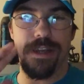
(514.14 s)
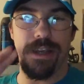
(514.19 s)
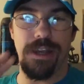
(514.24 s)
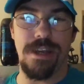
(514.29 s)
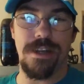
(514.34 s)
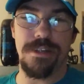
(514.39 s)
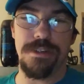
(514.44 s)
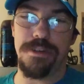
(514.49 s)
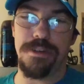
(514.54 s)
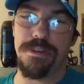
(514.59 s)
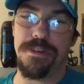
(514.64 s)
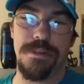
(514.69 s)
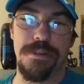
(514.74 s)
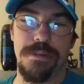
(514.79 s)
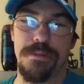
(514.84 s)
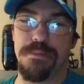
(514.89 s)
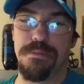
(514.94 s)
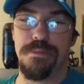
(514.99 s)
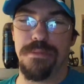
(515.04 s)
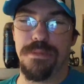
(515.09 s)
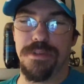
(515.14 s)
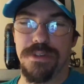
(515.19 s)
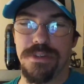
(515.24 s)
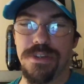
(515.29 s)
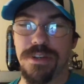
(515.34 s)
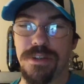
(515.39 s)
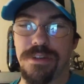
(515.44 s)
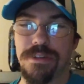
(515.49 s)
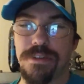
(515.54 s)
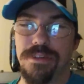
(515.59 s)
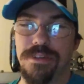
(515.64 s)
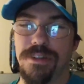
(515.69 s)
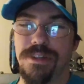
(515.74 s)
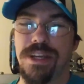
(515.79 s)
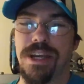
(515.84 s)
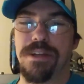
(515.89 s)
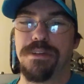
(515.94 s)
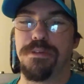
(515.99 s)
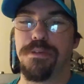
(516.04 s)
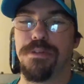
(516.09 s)
any music
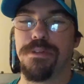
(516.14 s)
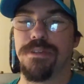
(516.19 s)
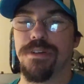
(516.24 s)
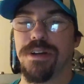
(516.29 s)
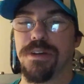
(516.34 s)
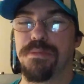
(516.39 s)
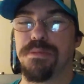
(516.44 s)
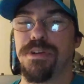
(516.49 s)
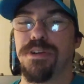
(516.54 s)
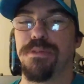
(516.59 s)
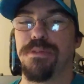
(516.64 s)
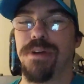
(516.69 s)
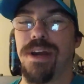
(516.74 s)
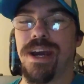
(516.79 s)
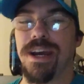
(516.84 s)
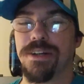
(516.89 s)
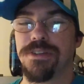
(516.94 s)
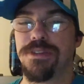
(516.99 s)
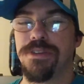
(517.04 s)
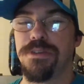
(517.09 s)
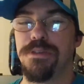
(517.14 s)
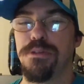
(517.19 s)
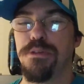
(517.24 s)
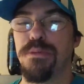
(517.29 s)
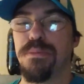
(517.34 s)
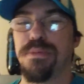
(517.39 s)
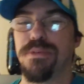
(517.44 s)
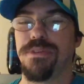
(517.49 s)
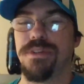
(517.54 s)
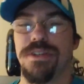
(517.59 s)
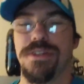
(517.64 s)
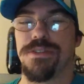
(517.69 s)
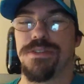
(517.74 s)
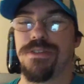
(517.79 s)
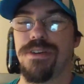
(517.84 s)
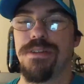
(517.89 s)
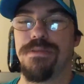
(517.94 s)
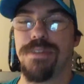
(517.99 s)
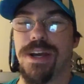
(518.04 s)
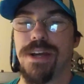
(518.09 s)
that you would like me to react to, please
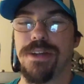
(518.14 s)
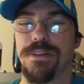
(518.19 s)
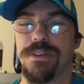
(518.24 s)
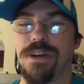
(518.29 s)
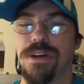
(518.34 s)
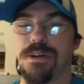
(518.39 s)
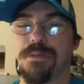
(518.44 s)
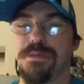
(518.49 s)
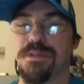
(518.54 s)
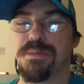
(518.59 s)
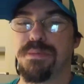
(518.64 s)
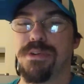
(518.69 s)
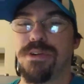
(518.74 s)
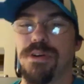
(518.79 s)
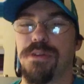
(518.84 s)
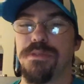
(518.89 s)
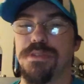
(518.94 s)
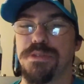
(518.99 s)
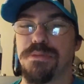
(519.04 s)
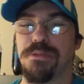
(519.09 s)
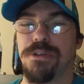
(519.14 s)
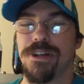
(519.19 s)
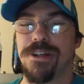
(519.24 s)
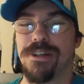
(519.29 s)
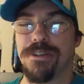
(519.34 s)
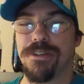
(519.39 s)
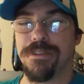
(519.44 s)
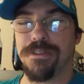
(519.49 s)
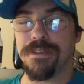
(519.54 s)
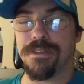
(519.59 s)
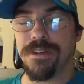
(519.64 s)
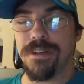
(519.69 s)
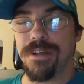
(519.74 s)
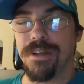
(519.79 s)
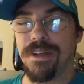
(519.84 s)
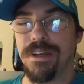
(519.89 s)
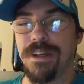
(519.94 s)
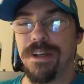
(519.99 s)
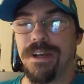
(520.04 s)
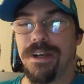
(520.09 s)
leave that in the comments below as well.
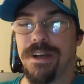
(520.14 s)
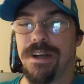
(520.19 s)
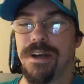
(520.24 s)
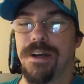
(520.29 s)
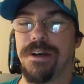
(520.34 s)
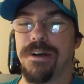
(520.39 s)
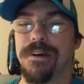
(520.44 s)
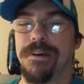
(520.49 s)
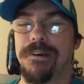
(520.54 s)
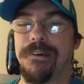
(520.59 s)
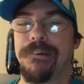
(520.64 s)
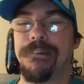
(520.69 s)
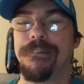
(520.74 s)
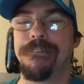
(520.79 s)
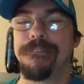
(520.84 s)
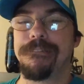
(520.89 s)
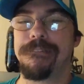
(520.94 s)
Uh,